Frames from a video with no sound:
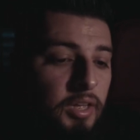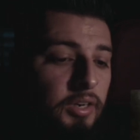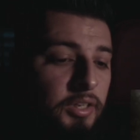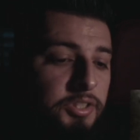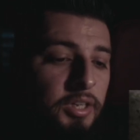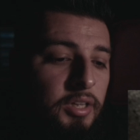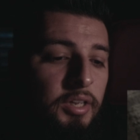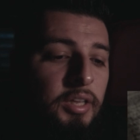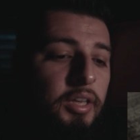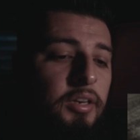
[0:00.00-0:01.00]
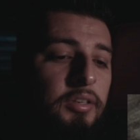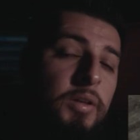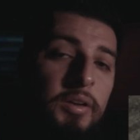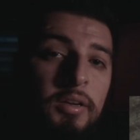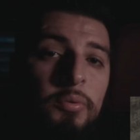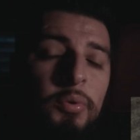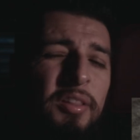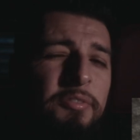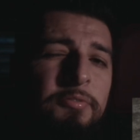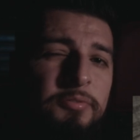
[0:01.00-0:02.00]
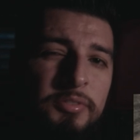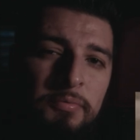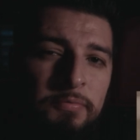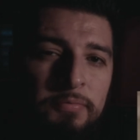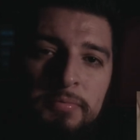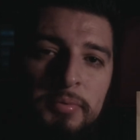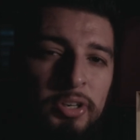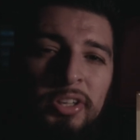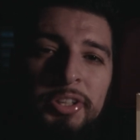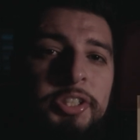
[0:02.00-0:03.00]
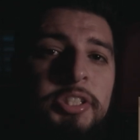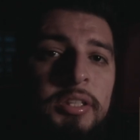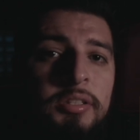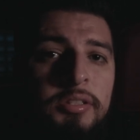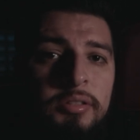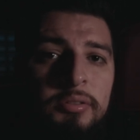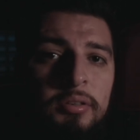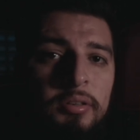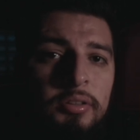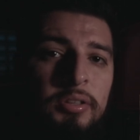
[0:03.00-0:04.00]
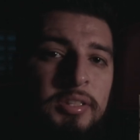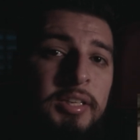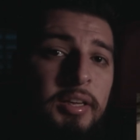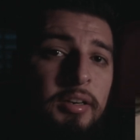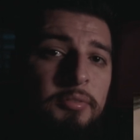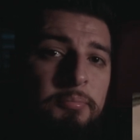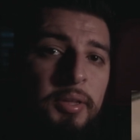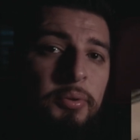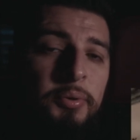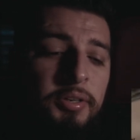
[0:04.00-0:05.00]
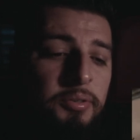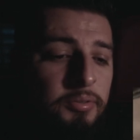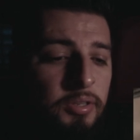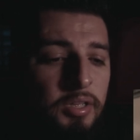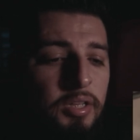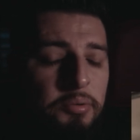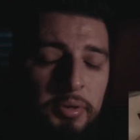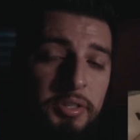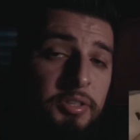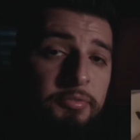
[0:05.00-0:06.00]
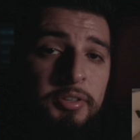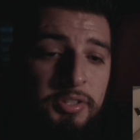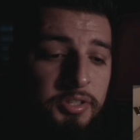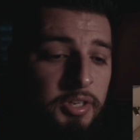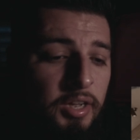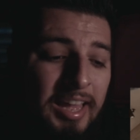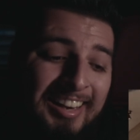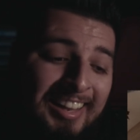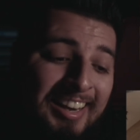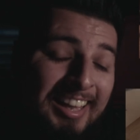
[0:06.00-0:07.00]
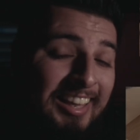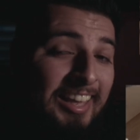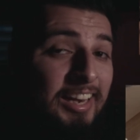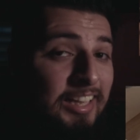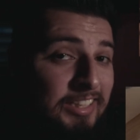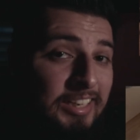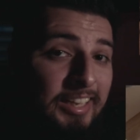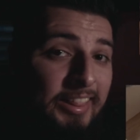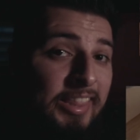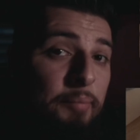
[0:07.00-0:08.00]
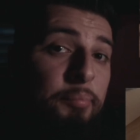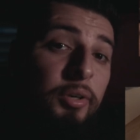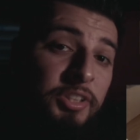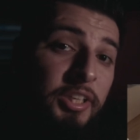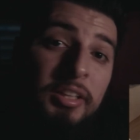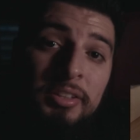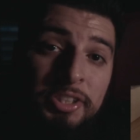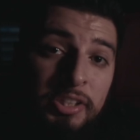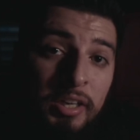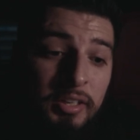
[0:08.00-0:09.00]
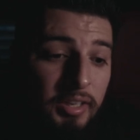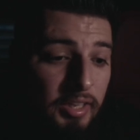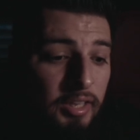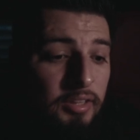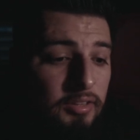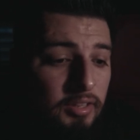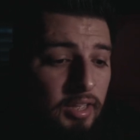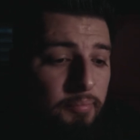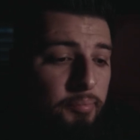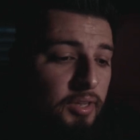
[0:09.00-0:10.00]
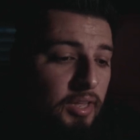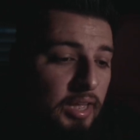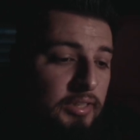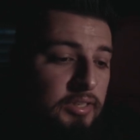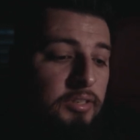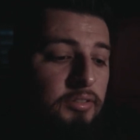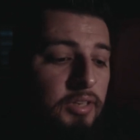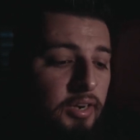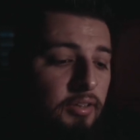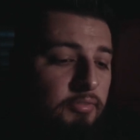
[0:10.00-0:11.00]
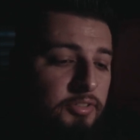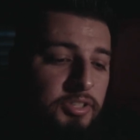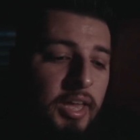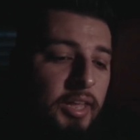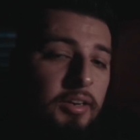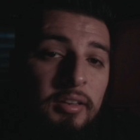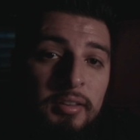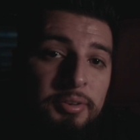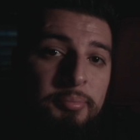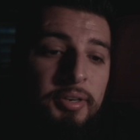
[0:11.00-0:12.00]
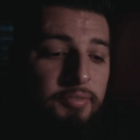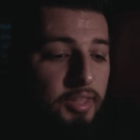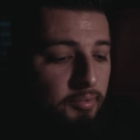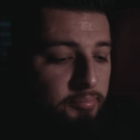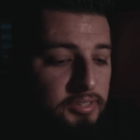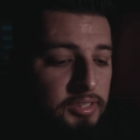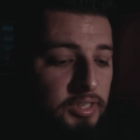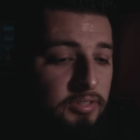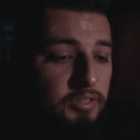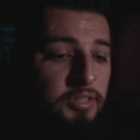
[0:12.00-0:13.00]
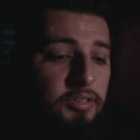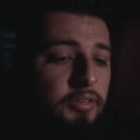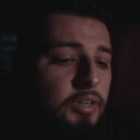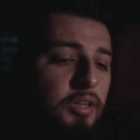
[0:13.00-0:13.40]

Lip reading: Next shot, again, one of the earlier scenes, so on the inside by the window, but different shot. I didn't get that particular shot in that, but I did kind of just add in a little bit of that BTS in there.